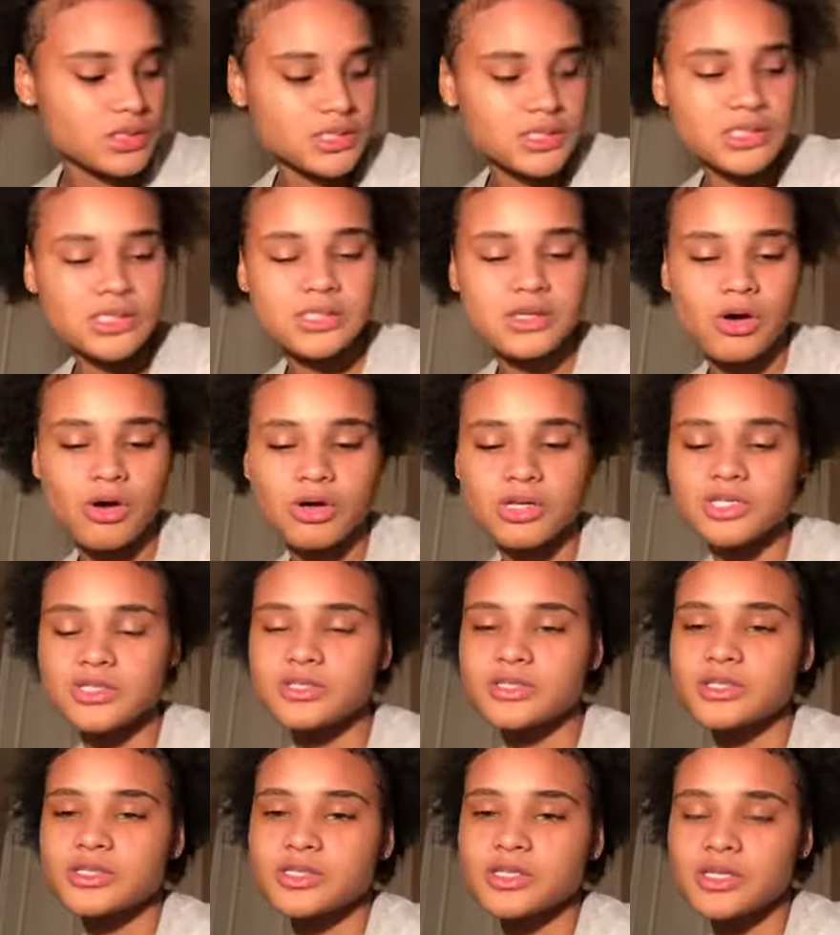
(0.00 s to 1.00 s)

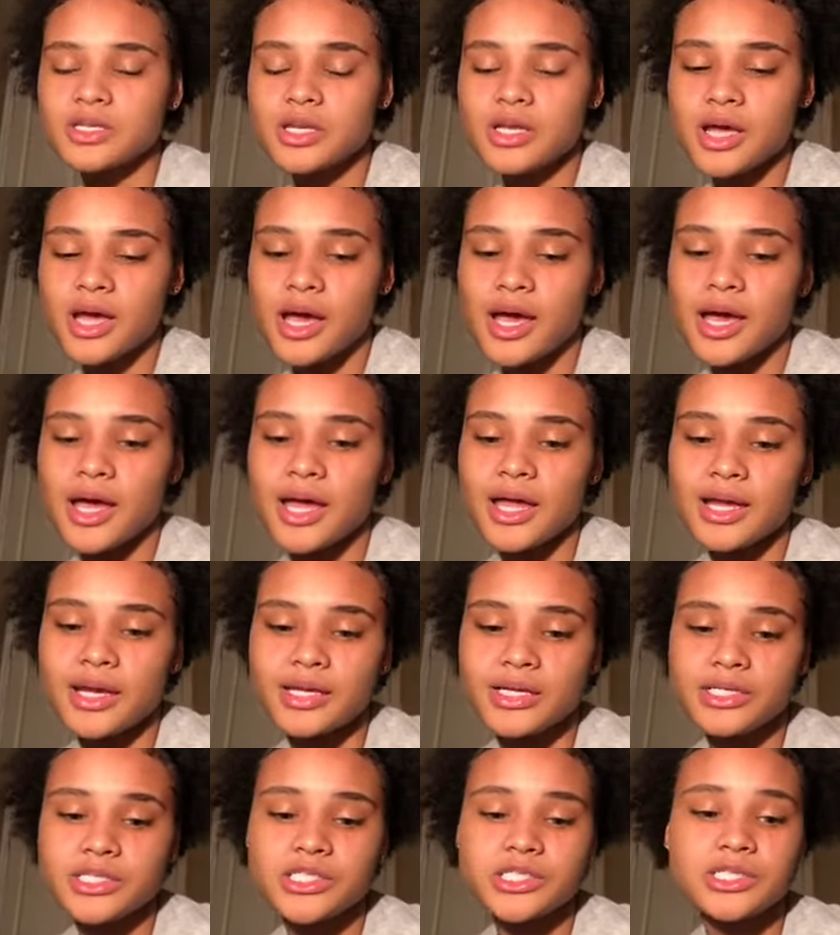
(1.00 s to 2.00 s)
songs,
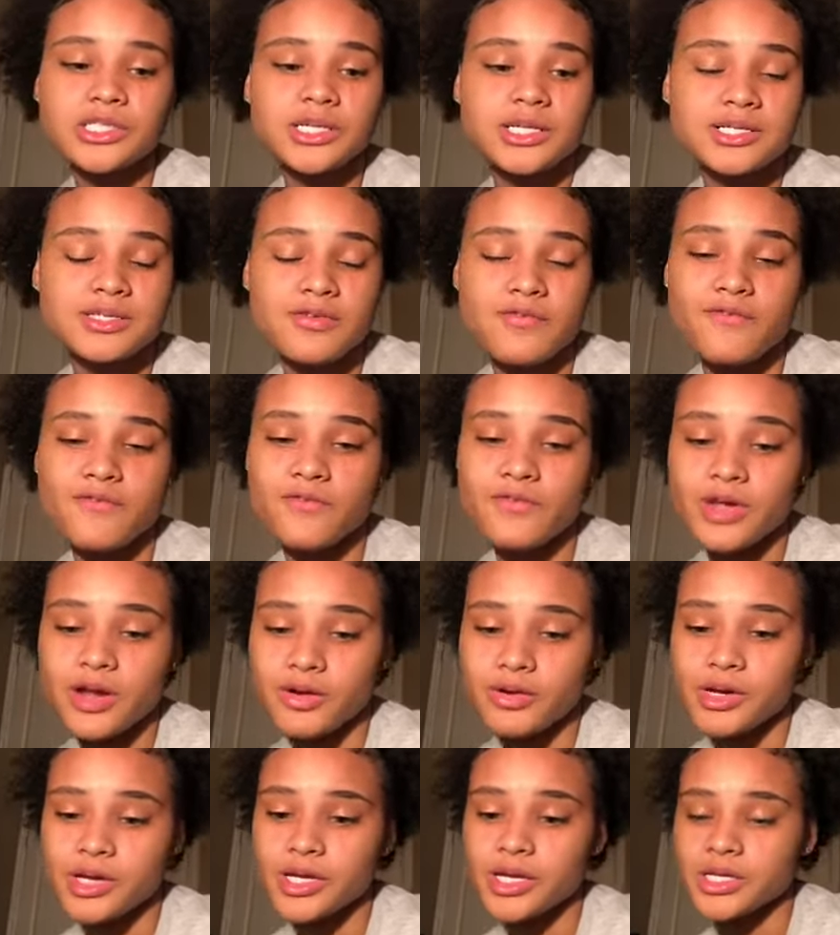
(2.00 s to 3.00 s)
and she does a
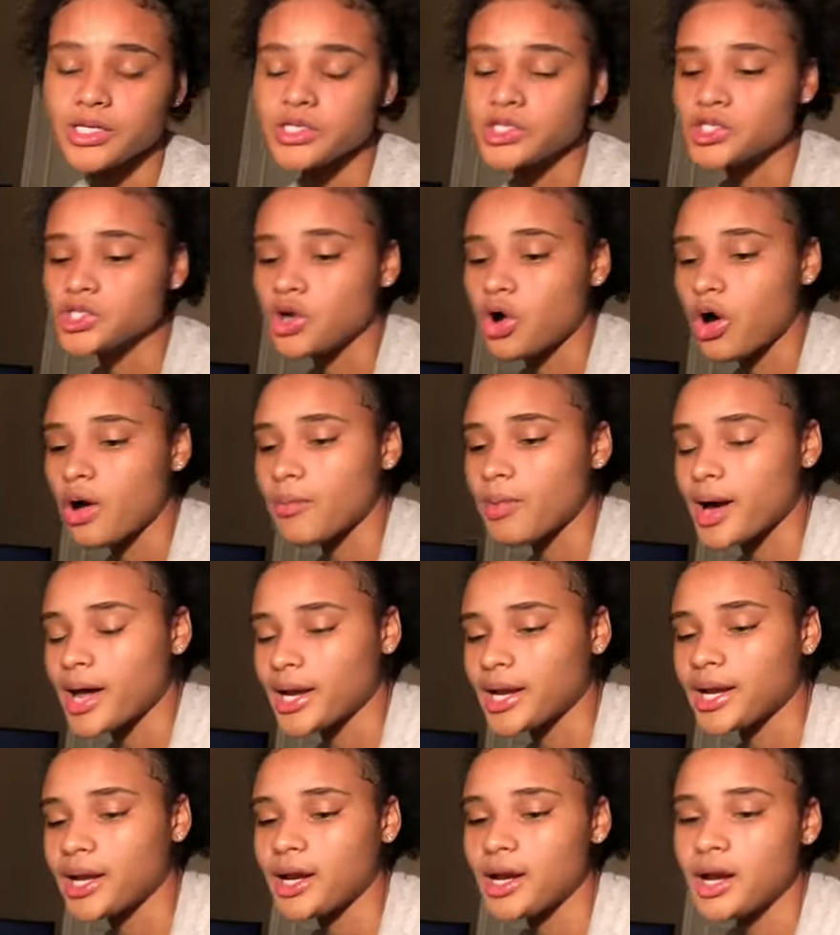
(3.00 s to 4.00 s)
very good job at it.